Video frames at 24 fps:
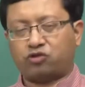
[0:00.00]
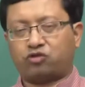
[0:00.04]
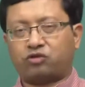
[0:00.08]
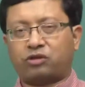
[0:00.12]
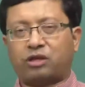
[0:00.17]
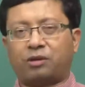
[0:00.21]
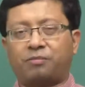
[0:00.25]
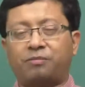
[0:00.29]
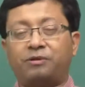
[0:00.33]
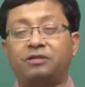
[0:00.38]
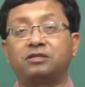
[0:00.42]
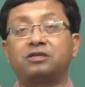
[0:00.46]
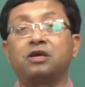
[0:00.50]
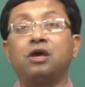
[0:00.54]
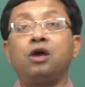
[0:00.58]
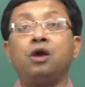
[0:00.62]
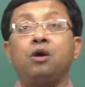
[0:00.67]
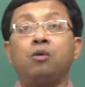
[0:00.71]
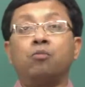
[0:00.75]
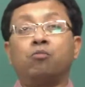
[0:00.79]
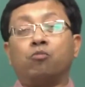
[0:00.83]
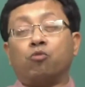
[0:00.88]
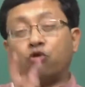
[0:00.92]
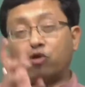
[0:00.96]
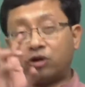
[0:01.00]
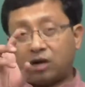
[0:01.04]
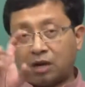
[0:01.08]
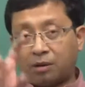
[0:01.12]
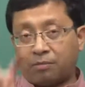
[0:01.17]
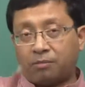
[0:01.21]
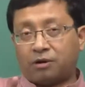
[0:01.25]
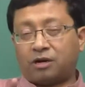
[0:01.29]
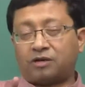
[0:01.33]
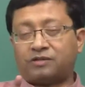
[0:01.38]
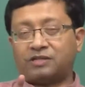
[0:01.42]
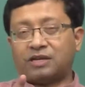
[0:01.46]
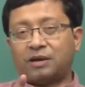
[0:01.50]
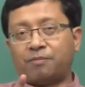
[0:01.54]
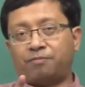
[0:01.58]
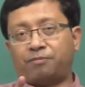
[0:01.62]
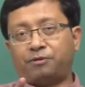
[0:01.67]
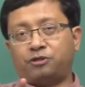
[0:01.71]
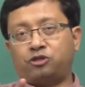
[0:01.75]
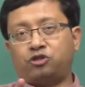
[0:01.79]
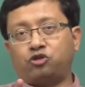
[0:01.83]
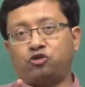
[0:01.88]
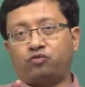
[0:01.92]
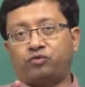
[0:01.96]
So, that means more number of
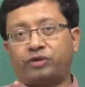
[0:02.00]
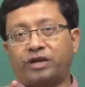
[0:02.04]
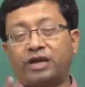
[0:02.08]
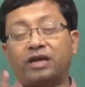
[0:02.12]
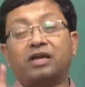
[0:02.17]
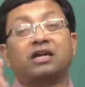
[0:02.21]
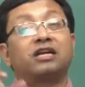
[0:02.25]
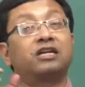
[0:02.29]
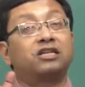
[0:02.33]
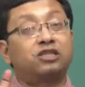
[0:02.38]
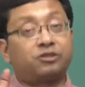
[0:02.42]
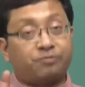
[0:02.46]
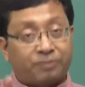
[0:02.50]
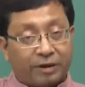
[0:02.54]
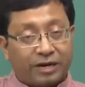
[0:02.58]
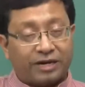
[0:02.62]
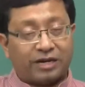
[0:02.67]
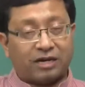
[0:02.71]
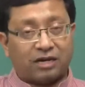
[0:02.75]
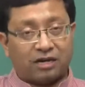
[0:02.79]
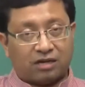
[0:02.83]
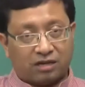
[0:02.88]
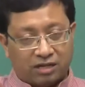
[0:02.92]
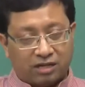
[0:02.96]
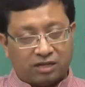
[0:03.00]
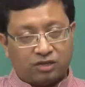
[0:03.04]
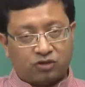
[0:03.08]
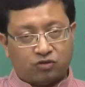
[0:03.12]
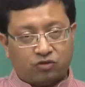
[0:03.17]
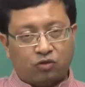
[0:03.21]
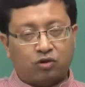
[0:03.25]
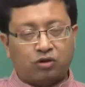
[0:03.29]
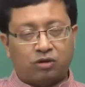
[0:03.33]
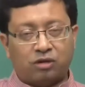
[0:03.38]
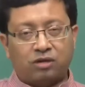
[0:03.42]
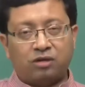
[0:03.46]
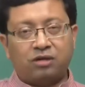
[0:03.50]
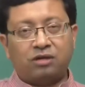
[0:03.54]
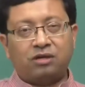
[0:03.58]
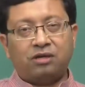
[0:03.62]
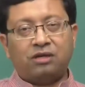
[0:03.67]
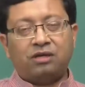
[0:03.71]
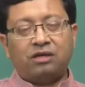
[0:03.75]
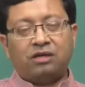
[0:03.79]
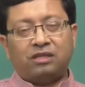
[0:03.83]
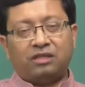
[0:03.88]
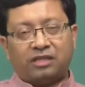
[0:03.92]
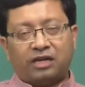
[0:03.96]
samples you take, it is better, it is good
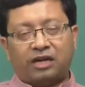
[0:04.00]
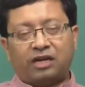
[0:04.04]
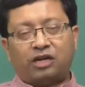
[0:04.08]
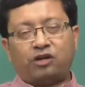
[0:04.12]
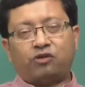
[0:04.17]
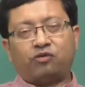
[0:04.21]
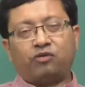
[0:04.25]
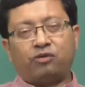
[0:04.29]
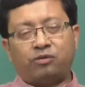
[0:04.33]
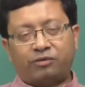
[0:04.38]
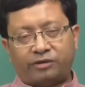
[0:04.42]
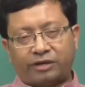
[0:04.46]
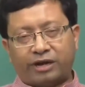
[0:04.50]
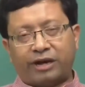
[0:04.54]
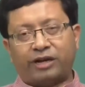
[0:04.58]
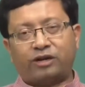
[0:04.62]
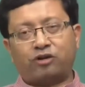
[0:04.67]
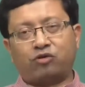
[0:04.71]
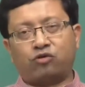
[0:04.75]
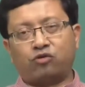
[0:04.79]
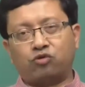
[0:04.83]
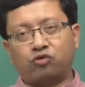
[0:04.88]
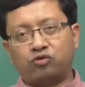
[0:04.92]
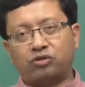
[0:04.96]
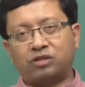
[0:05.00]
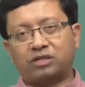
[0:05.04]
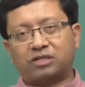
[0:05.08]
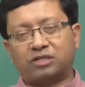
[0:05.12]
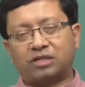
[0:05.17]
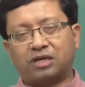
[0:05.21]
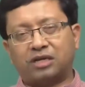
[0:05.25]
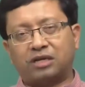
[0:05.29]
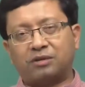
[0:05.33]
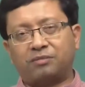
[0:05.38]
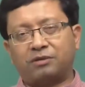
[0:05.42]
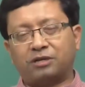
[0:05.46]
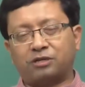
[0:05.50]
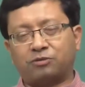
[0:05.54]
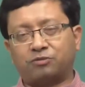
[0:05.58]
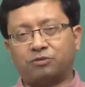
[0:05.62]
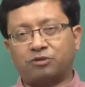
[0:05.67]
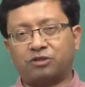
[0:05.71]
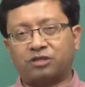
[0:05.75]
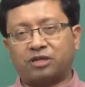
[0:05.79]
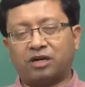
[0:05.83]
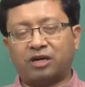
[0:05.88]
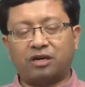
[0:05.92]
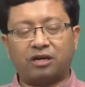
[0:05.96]
that you will try to do the study much
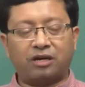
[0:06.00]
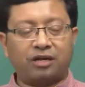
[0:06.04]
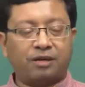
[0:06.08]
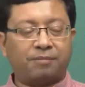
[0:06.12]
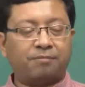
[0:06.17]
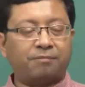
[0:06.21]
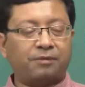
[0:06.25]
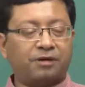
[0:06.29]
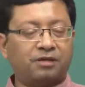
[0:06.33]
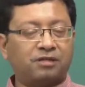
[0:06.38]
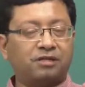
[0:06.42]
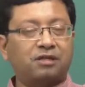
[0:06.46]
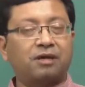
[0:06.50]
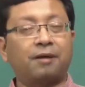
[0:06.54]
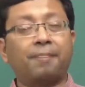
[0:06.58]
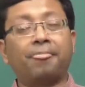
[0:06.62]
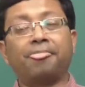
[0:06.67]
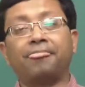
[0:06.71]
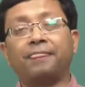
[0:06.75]
more thoroughly, but the